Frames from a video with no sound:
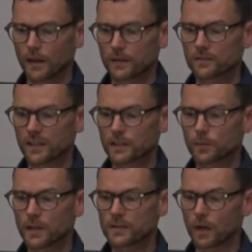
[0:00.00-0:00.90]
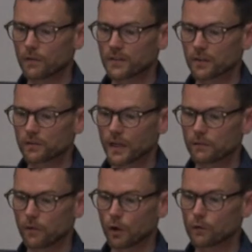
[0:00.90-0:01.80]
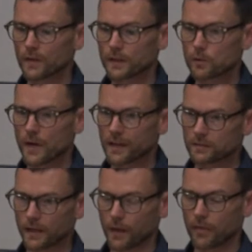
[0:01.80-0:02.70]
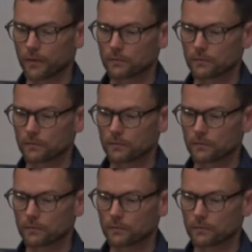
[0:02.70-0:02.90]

The 6 police officers involved in Gray's death